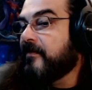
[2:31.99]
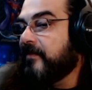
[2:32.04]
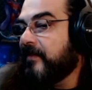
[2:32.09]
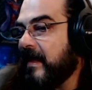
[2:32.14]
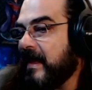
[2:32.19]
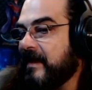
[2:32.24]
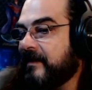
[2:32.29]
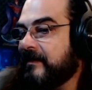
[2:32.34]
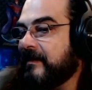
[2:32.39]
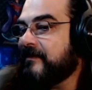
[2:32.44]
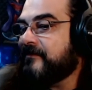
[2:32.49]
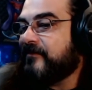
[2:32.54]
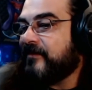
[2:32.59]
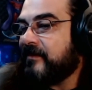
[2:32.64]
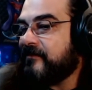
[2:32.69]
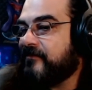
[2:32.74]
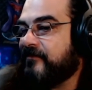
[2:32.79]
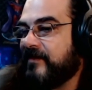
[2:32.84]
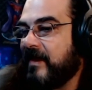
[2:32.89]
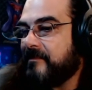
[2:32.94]
Then it
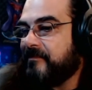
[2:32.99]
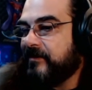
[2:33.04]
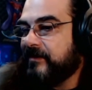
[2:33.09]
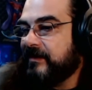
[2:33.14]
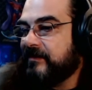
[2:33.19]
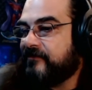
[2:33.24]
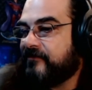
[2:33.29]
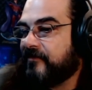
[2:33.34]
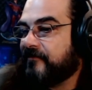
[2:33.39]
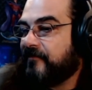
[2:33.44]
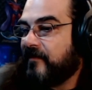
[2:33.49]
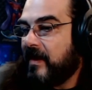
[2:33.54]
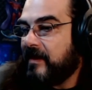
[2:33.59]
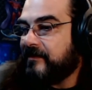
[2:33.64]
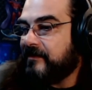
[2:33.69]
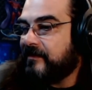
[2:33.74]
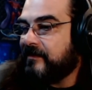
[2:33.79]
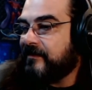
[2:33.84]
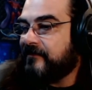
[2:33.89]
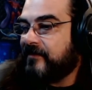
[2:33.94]
sends deputies to
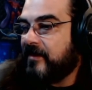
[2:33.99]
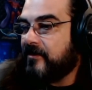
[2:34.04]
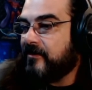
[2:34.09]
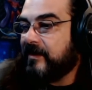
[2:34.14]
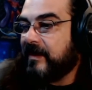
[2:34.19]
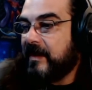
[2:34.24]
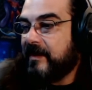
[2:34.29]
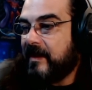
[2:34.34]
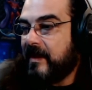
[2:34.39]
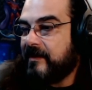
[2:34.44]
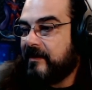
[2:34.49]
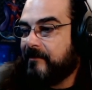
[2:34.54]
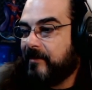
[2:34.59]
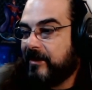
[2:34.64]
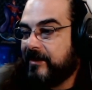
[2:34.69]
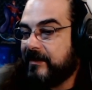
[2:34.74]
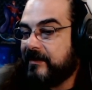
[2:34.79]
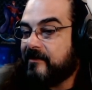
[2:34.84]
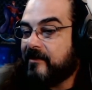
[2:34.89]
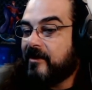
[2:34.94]
find and interrogate
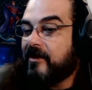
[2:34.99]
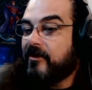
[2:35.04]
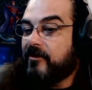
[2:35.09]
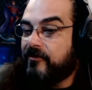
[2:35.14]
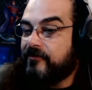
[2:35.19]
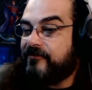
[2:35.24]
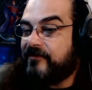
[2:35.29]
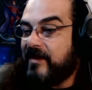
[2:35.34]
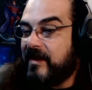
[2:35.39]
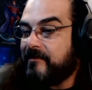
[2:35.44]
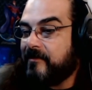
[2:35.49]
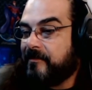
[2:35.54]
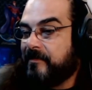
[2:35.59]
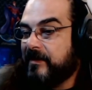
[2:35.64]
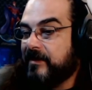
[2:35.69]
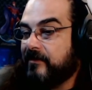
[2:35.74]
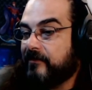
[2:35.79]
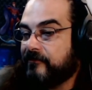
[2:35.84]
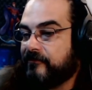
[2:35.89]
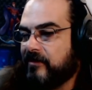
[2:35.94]
anybody whose name
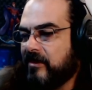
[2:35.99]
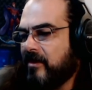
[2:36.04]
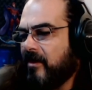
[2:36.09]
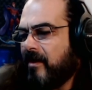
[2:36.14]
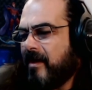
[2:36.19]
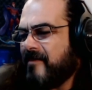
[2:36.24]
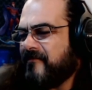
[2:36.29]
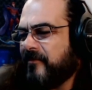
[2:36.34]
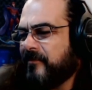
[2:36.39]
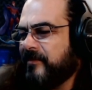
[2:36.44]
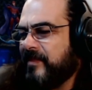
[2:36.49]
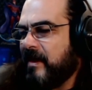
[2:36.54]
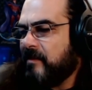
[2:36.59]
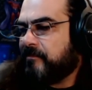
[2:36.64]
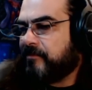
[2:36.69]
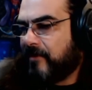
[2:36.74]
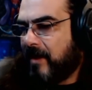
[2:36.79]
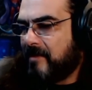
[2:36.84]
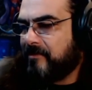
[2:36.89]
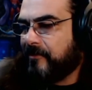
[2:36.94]
appears, often
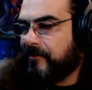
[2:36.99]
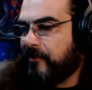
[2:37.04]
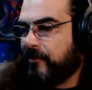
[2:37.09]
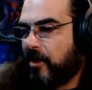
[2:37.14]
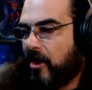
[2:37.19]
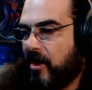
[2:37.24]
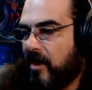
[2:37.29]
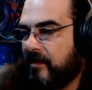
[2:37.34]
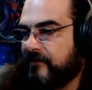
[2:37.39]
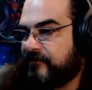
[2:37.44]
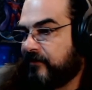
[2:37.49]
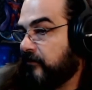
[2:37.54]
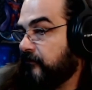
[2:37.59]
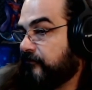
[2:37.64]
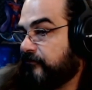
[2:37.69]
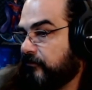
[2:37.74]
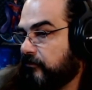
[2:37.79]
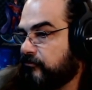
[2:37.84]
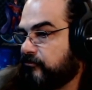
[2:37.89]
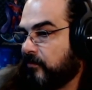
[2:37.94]
without probable cause, a
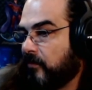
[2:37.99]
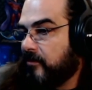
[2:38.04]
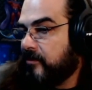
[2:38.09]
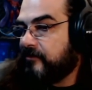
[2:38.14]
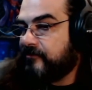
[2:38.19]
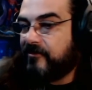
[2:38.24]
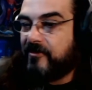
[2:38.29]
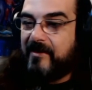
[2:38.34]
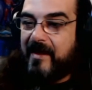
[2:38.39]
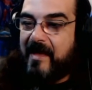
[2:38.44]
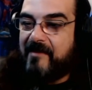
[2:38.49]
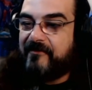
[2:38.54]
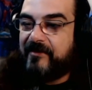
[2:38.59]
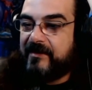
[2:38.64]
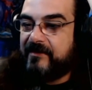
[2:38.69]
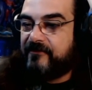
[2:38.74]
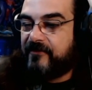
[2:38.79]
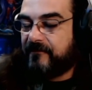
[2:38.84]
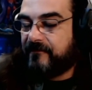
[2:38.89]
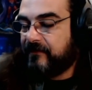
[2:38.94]
search warrant, or
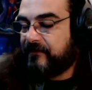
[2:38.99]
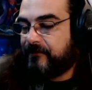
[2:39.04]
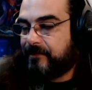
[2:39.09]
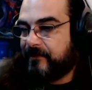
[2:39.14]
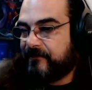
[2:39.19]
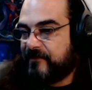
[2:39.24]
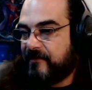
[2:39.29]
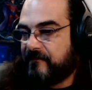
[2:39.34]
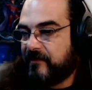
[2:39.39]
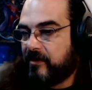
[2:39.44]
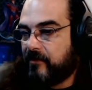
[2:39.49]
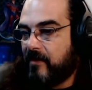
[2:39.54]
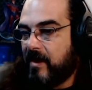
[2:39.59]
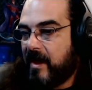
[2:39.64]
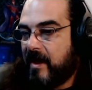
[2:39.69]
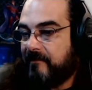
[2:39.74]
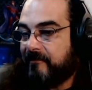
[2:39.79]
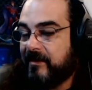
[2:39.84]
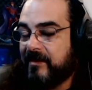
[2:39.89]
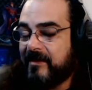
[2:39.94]
evidence of a specific
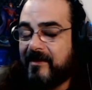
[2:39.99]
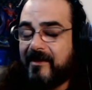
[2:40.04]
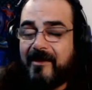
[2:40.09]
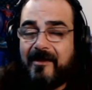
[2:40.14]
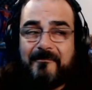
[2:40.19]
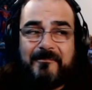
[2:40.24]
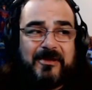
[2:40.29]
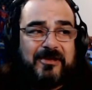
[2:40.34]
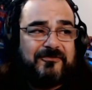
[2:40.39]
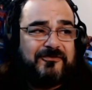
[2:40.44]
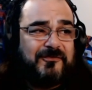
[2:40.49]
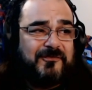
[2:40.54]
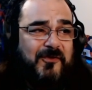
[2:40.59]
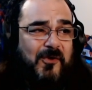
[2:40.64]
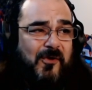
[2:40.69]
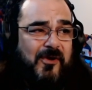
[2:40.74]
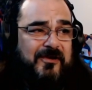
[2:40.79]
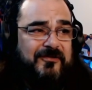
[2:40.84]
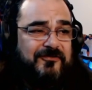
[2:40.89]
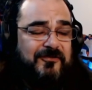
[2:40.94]
crime. Because, of
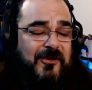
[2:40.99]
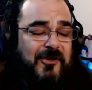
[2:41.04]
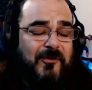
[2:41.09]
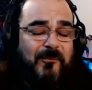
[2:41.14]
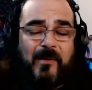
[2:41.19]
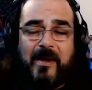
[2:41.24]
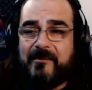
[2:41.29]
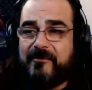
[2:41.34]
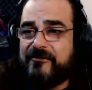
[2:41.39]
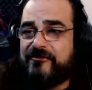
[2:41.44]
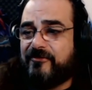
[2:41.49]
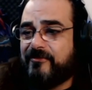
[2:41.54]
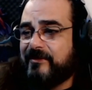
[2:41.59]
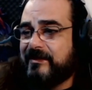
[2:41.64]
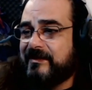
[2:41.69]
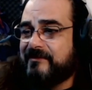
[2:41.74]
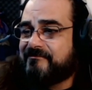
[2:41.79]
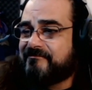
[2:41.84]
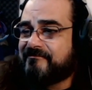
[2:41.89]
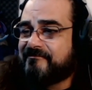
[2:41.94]
course, why would you
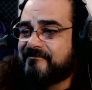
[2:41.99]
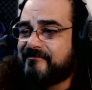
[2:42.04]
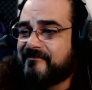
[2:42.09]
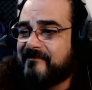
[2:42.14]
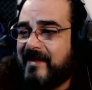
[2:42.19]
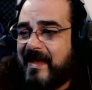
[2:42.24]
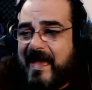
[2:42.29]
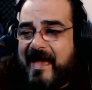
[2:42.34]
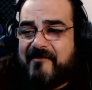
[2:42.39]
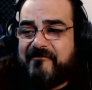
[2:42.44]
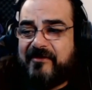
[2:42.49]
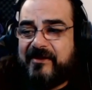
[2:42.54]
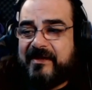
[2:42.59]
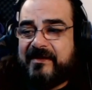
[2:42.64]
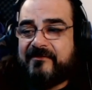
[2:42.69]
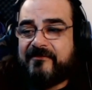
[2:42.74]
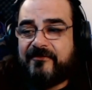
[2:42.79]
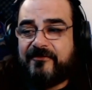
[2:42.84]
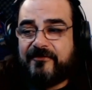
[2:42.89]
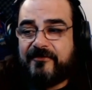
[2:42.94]
need
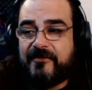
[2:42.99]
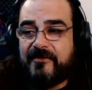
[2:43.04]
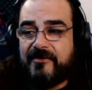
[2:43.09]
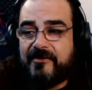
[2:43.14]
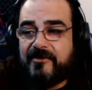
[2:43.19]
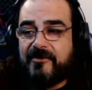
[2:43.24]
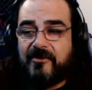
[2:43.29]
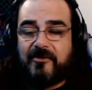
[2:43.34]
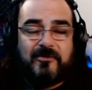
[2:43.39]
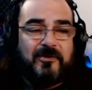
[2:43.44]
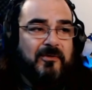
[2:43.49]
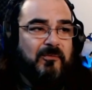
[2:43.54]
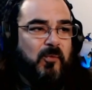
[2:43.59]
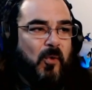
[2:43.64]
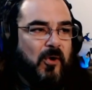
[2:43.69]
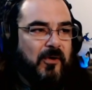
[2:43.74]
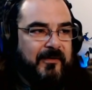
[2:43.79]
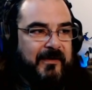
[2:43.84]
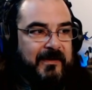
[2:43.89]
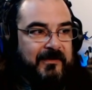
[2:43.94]
evidence or a
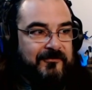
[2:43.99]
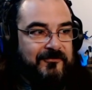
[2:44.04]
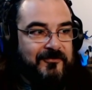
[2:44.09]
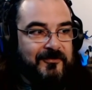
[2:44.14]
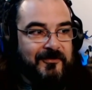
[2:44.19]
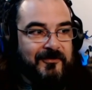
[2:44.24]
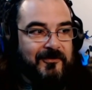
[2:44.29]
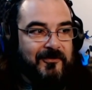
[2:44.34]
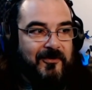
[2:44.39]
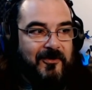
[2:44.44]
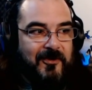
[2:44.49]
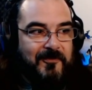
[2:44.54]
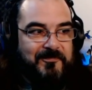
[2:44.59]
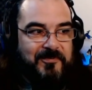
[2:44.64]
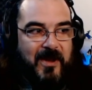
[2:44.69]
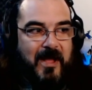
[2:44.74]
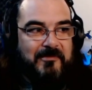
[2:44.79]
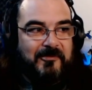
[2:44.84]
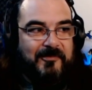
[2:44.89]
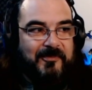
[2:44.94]
warrant or
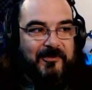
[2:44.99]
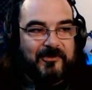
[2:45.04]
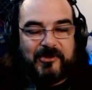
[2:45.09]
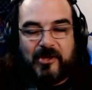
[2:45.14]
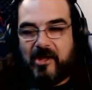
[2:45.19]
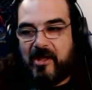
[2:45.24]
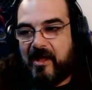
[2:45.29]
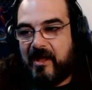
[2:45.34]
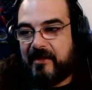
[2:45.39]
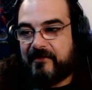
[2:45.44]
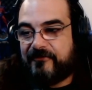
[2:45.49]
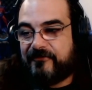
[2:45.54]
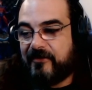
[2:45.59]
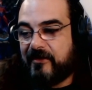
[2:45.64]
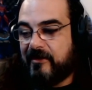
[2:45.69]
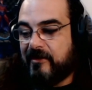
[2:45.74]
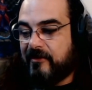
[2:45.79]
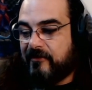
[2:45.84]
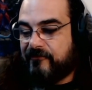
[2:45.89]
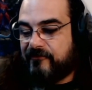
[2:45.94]
probable cause
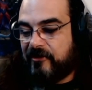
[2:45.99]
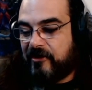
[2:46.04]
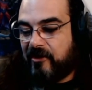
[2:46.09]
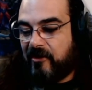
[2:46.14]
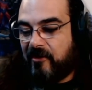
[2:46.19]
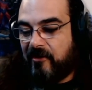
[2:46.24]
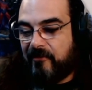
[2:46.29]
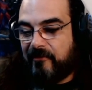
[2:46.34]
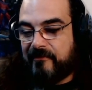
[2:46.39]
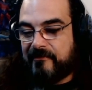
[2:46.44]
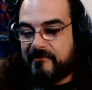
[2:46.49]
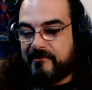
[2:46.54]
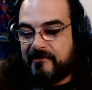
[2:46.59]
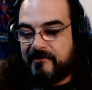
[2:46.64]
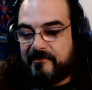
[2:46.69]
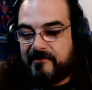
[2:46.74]
to go